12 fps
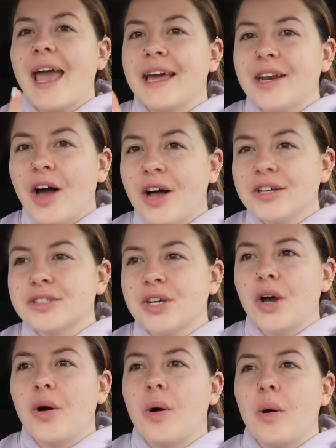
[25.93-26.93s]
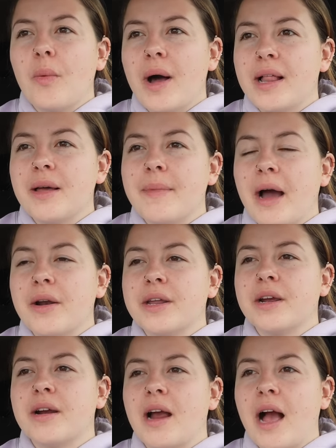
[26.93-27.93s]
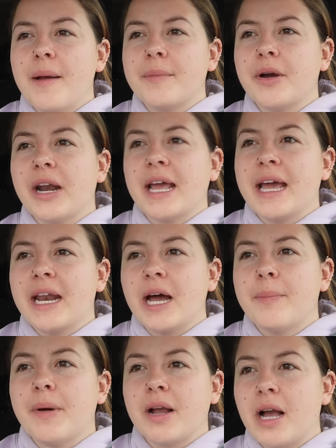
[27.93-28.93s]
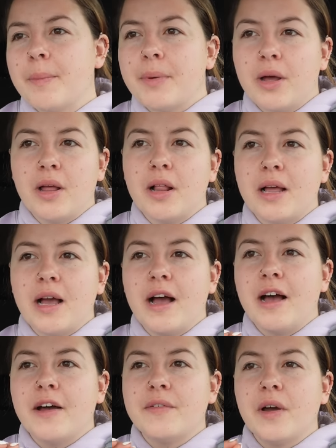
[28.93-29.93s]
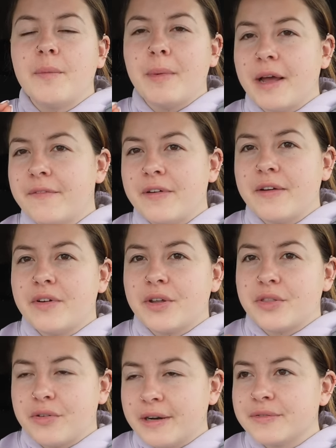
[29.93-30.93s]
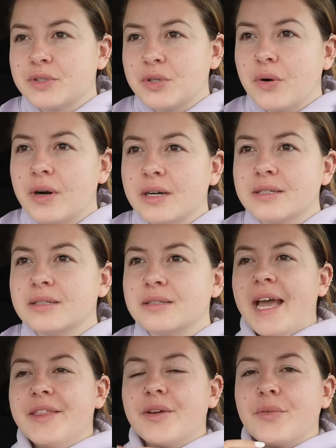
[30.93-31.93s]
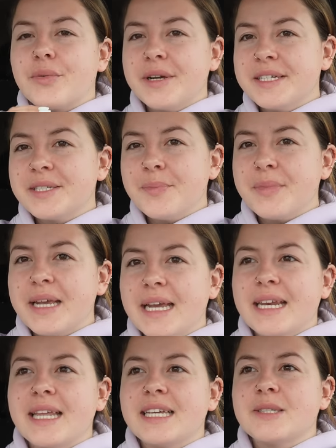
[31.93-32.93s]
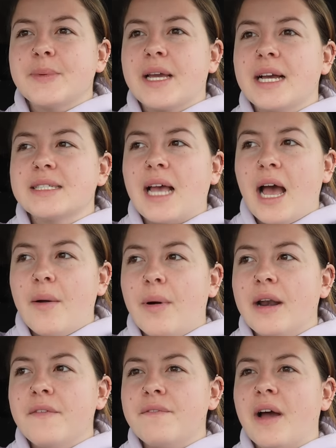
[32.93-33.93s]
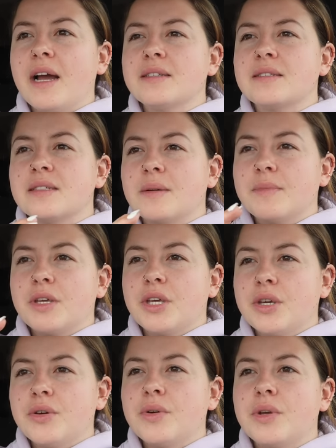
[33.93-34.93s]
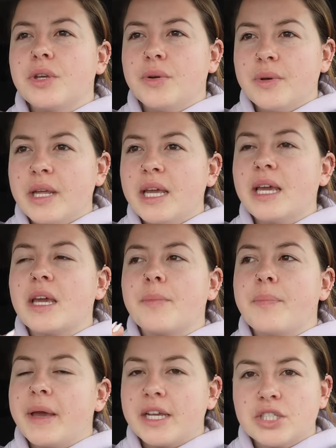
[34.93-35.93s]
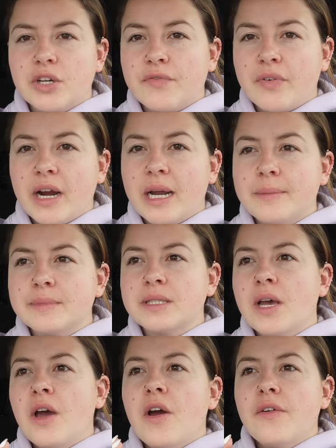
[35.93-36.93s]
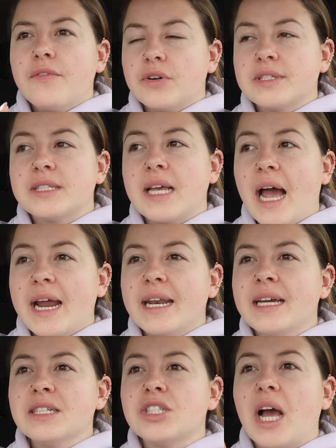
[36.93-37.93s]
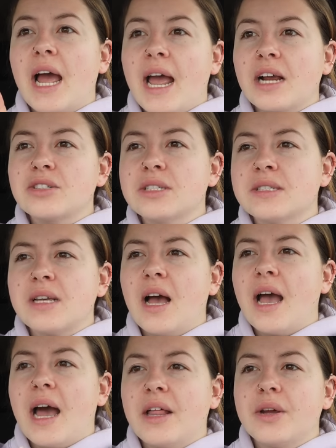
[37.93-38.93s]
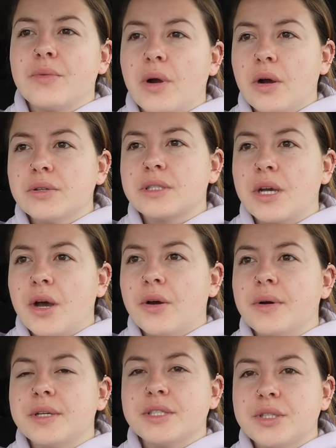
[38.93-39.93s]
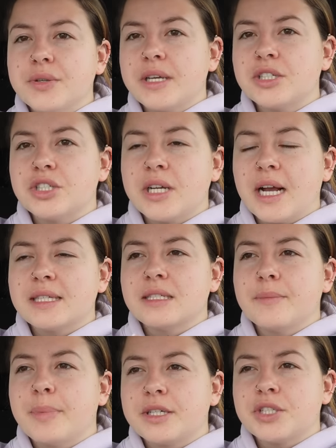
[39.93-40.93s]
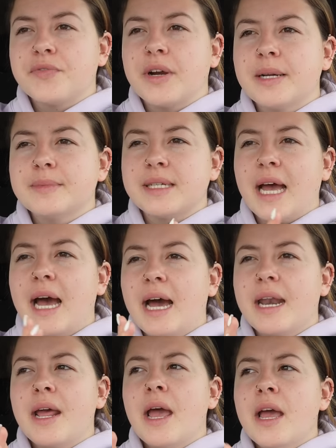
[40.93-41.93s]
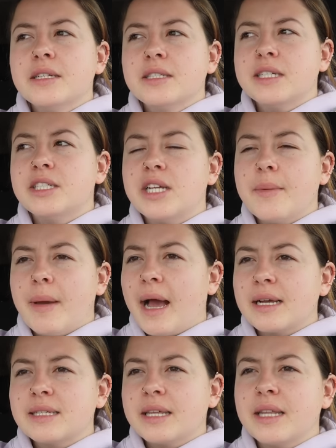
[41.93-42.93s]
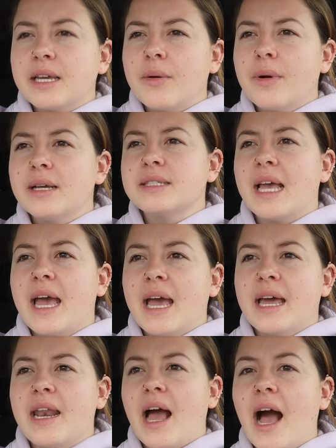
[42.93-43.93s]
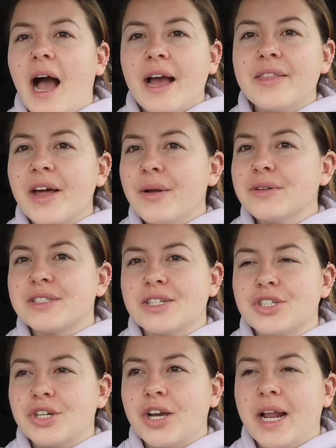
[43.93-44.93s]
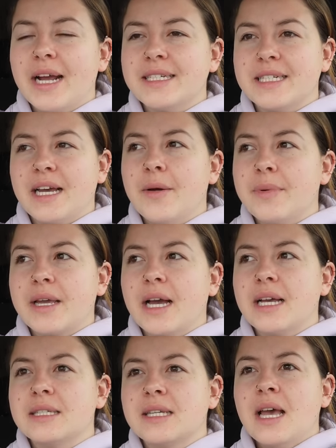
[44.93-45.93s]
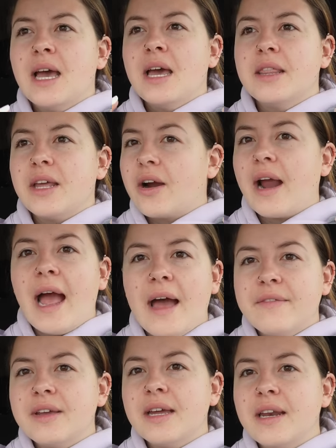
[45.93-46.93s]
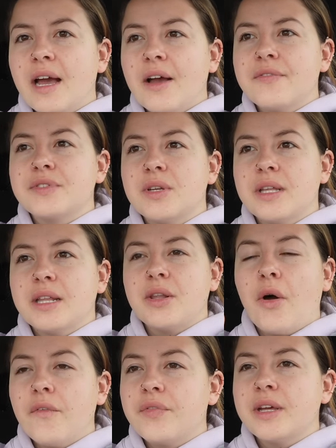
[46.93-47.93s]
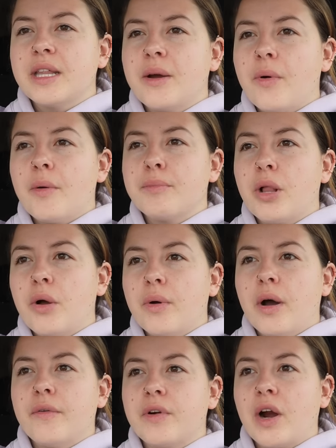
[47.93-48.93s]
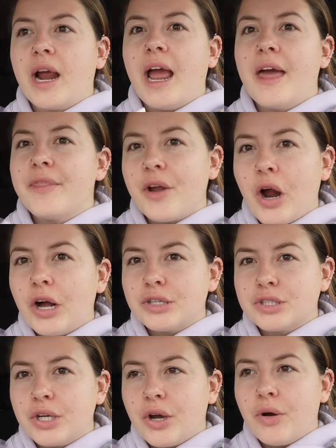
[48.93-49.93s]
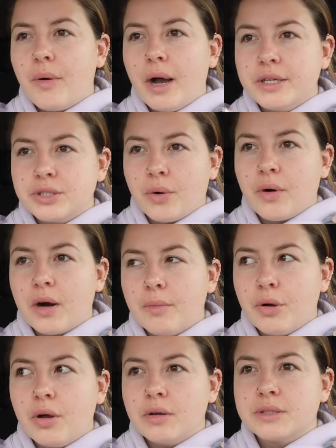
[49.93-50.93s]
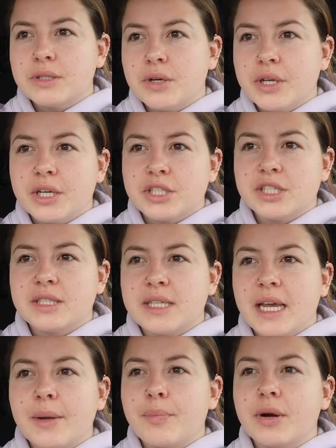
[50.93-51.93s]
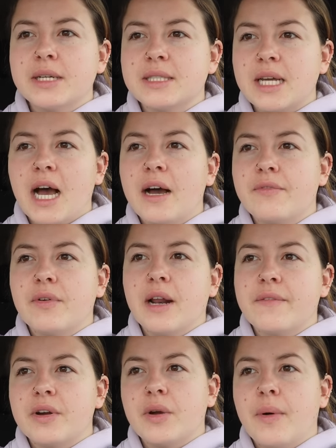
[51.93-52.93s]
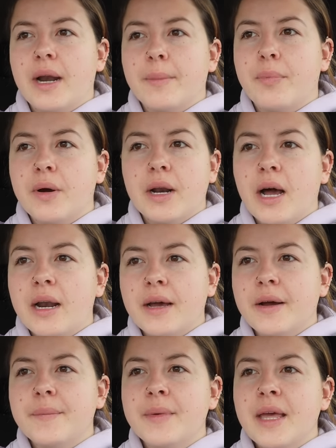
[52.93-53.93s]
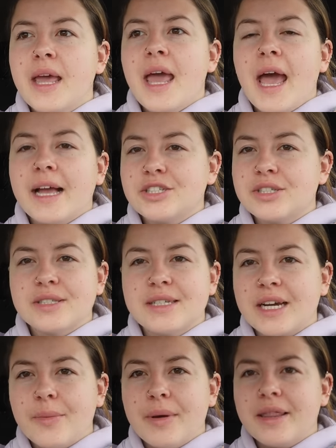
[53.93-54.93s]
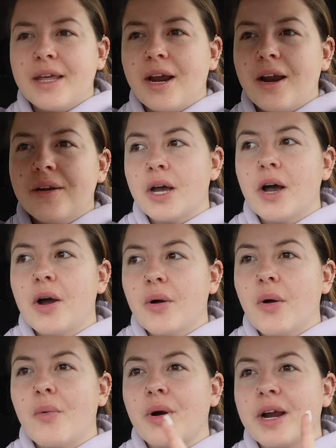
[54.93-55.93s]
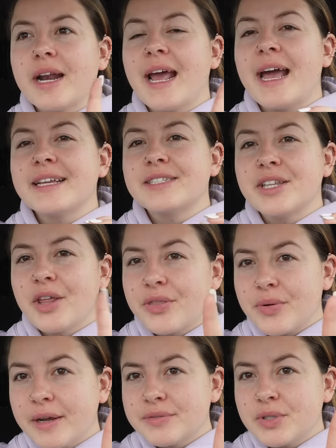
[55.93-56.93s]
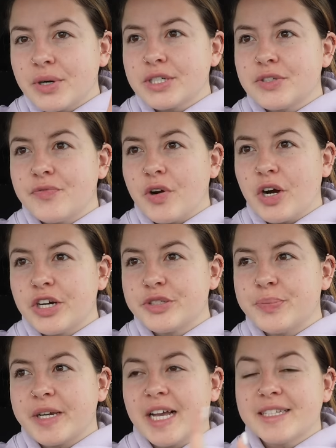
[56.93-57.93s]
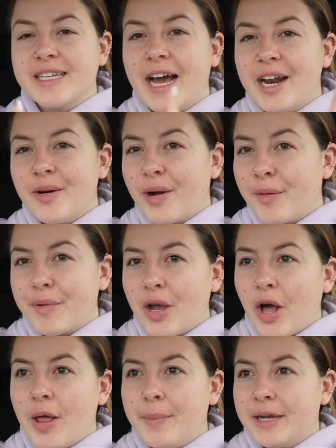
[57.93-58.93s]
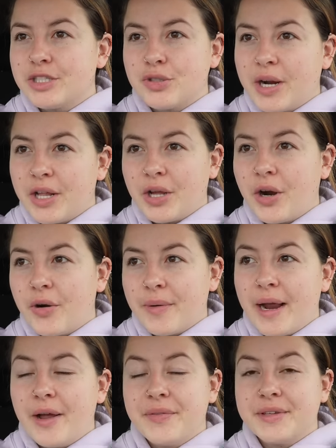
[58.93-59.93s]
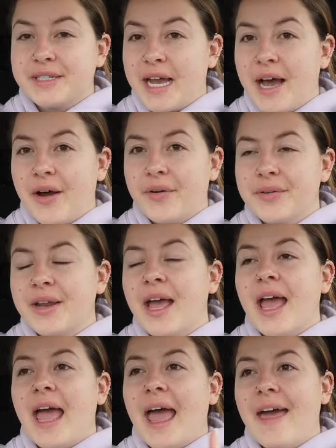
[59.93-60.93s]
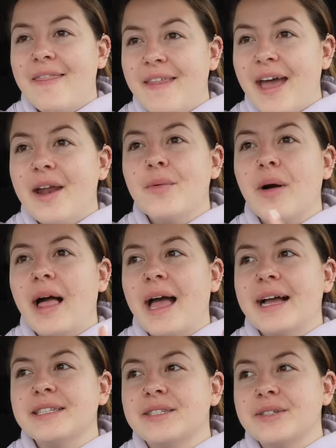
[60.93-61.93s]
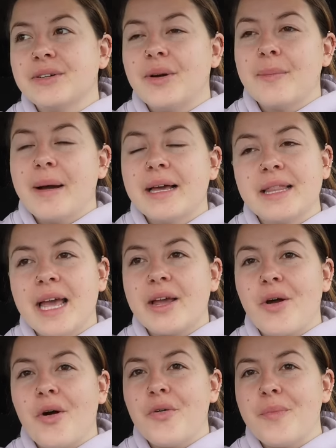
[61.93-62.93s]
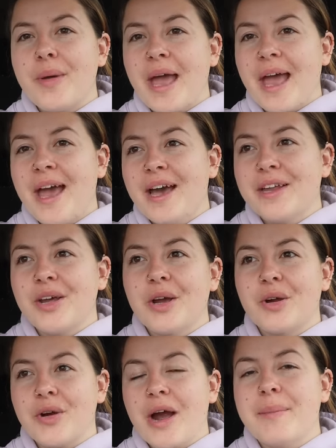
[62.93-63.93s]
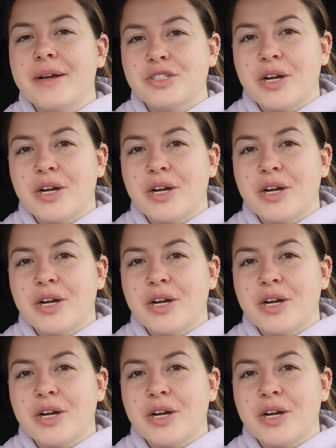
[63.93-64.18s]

And also, while I'm out here, I'm gonna hit up a couple of my favorite thrift stores. And the reason being is because I wanna find some cute, unique picture frames for signage. I actually saw Allie Rose Co. do this. She got some picture frames at TJ Maxx, I think it was, and I thought it was such a good idea because they're heavy enough so then hopefully they won't blow over, and they're also adorable, so you could just like print off whatever you want to put on them and just stick them in there. So we're gonna head to the thrift stores first because I don't want to be hauling my trailer around town, and then we'll head to my lake home and grab my